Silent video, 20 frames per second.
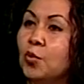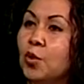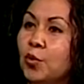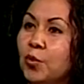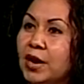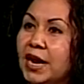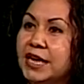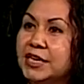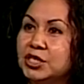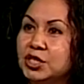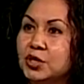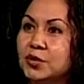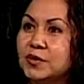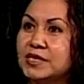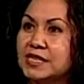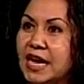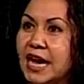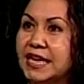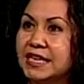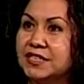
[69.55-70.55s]
Well, what I do
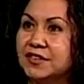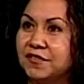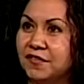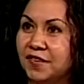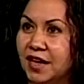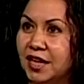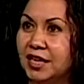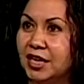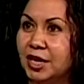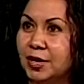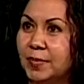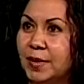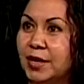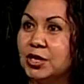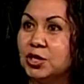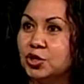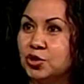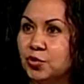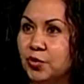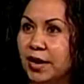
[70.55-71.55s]
is I develop
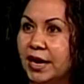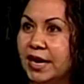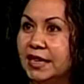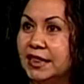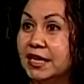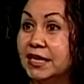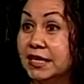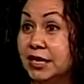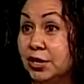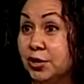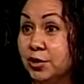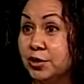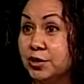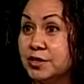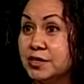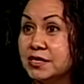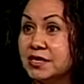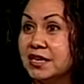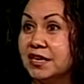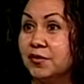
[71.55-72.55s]
and train the
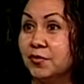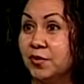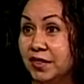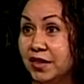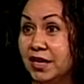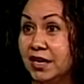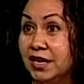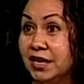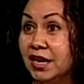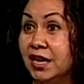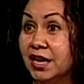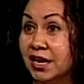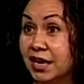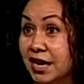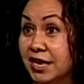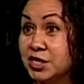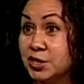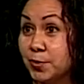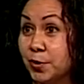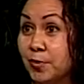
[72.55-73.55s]
leaders within
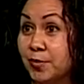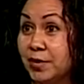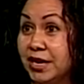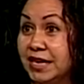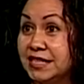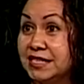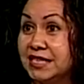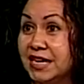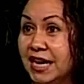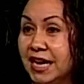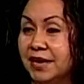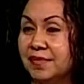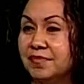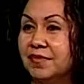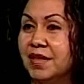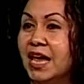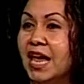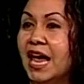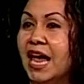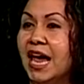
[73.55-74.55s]
Kaiser Permanente,
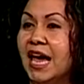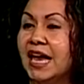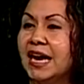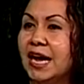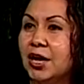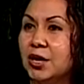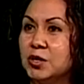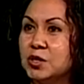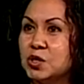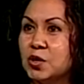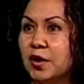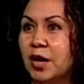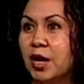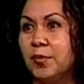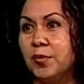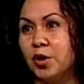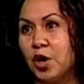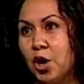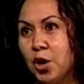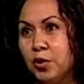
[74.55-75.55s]
and I also
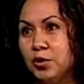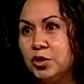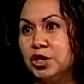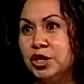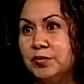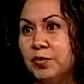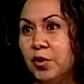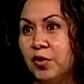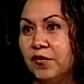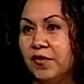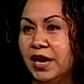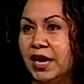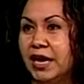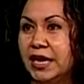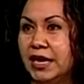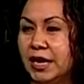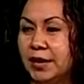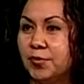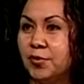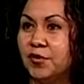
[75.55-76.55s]
help coach and
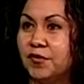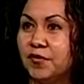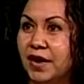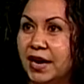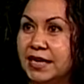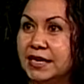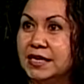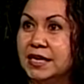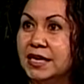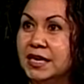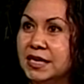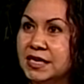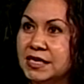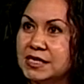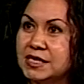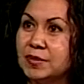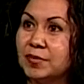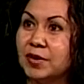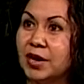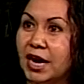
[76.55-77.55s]
motivate and provide
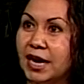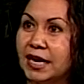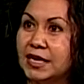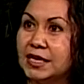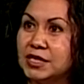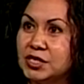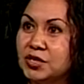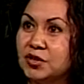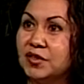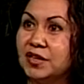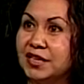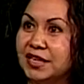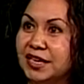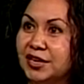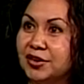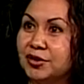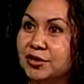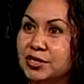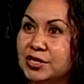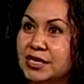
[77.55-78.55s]
some guidance to the
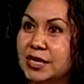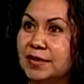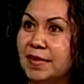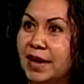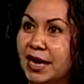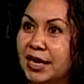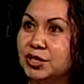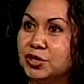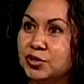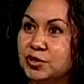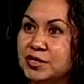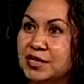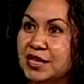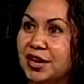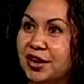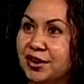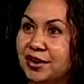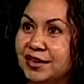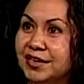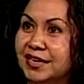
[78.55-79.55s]
leaders and managers
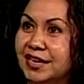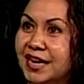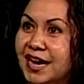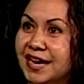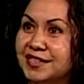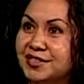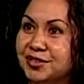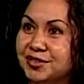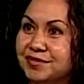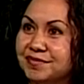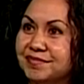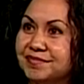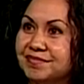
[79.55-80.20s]
there in Kaiser.